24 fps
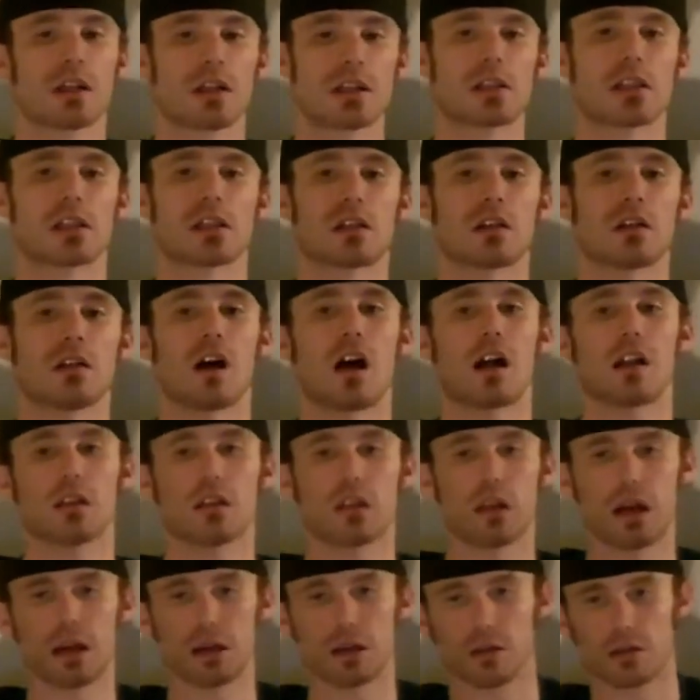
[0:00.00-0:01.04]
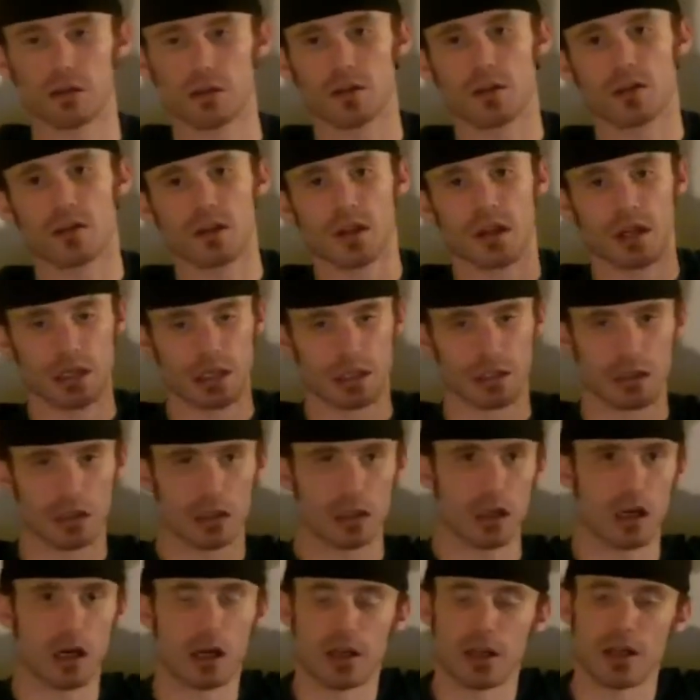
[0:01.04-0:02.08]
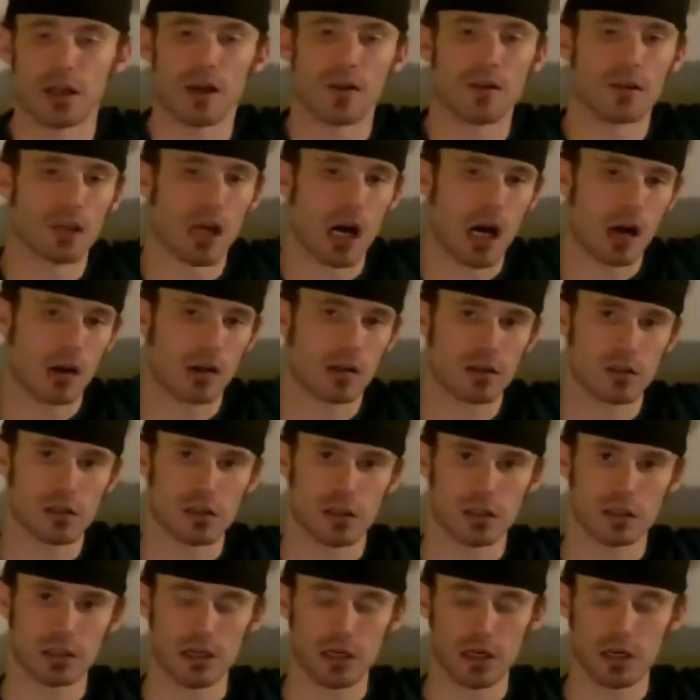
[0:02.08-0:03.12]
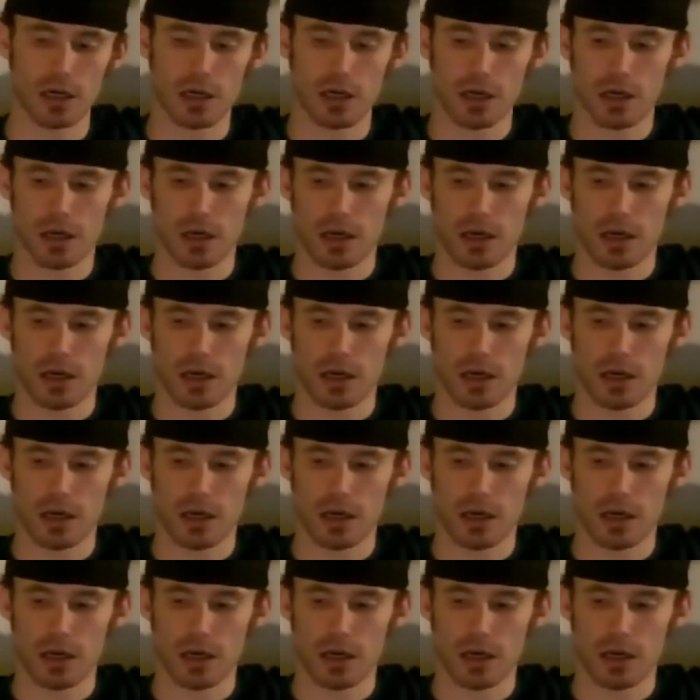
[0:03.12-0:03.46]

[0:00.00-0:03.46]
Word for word: This is a lot lighter than a lot of the other Nakhlas on there,